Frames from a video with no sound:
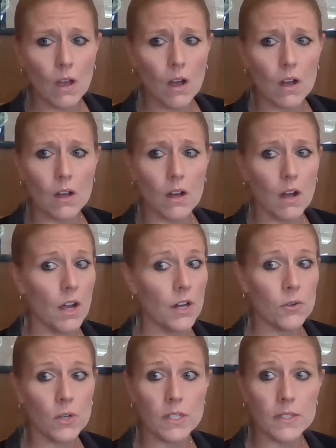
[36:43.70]

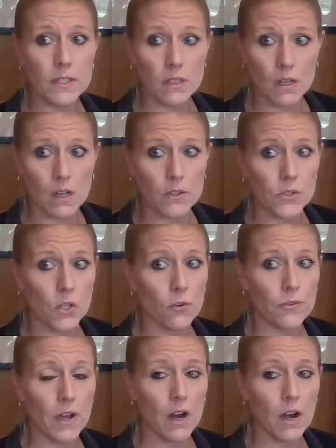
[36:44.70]
hundreds
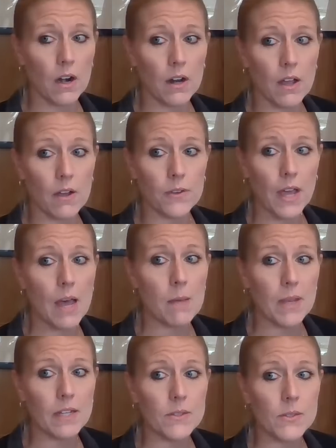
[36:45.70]
so far of
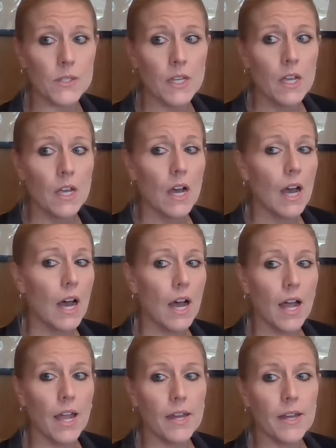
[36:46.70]
comments
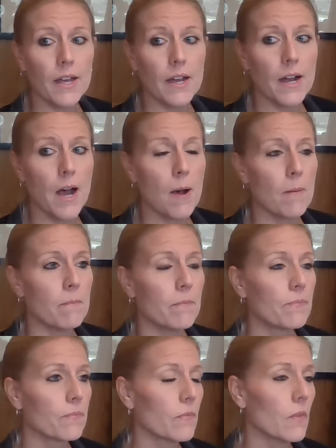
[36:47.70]
on,
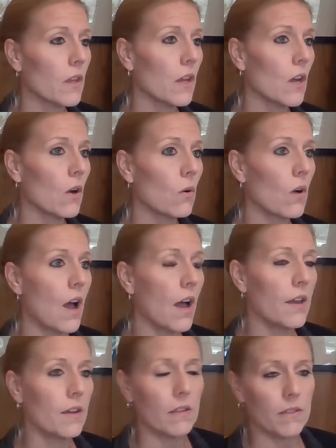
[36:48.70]
on
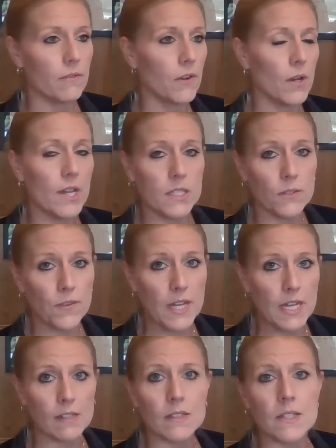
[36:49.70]
the various
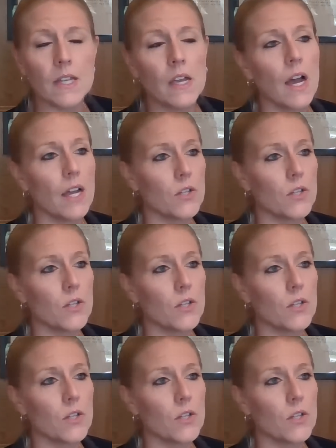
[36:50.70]
feeds.